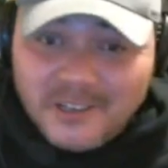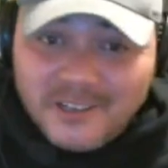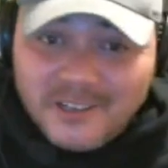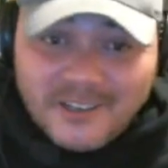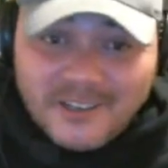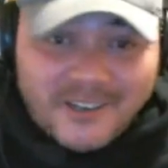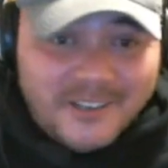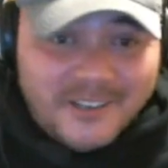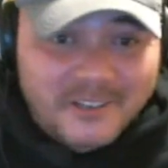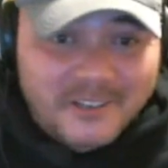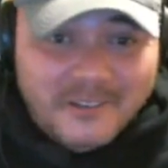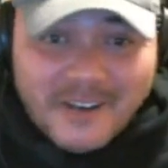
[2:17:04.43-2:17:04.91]

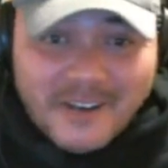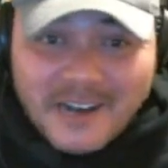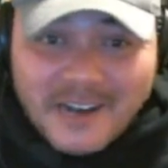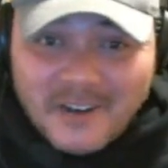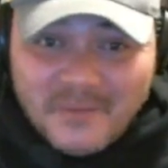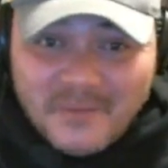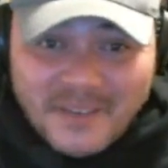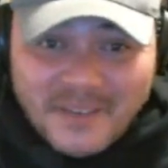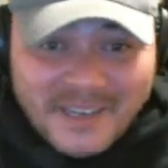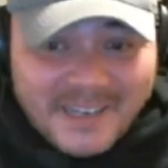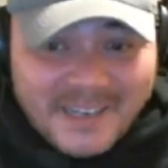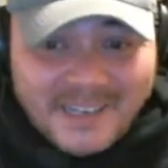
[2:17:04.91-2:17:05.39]
gonna call you
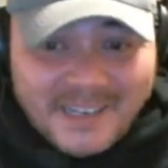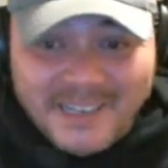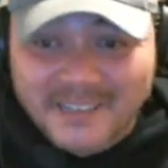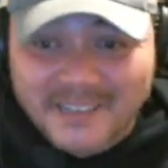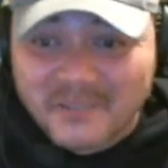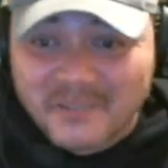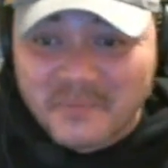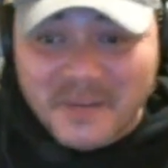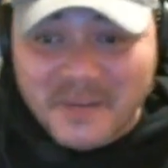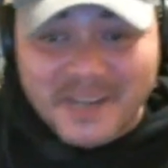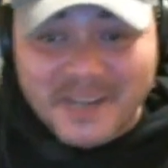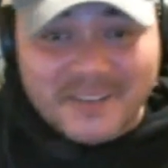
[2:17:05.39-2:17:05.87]
out, man.
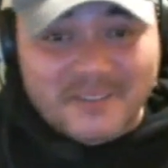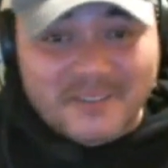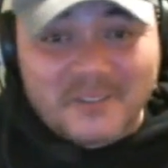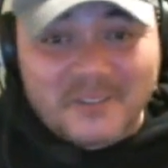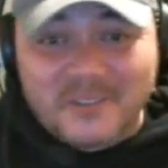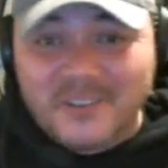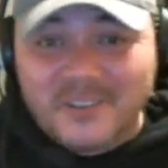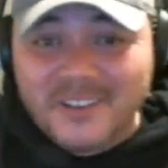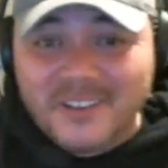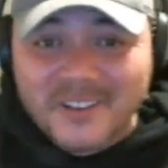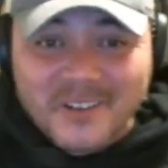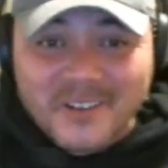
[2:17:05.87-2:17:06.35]
It don't matter
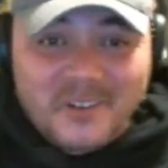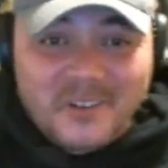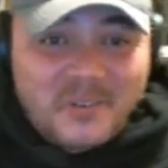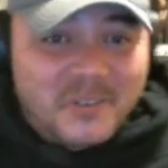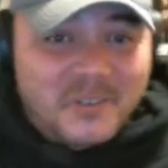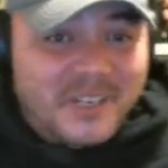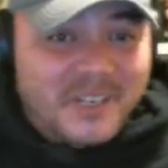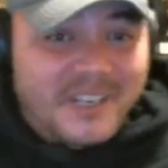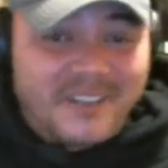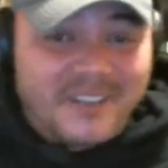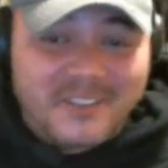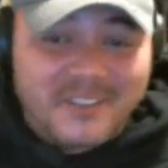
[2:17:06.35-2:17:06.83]
who
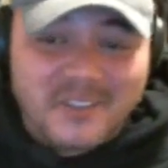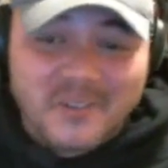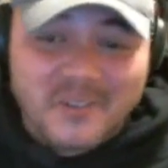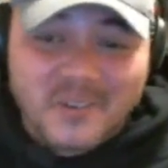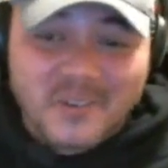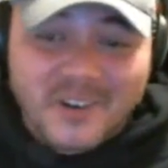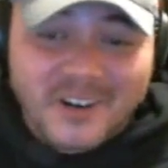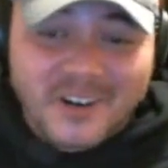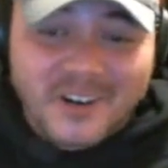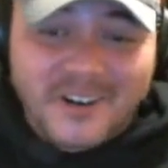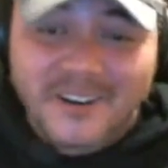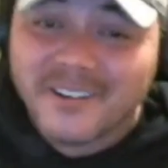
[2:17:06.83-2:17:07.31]
the hell you
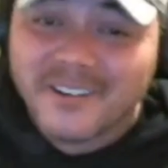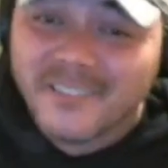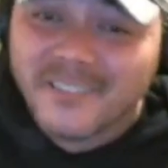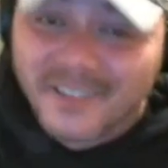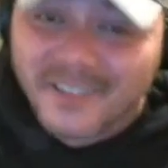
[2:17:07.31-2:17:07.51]
are.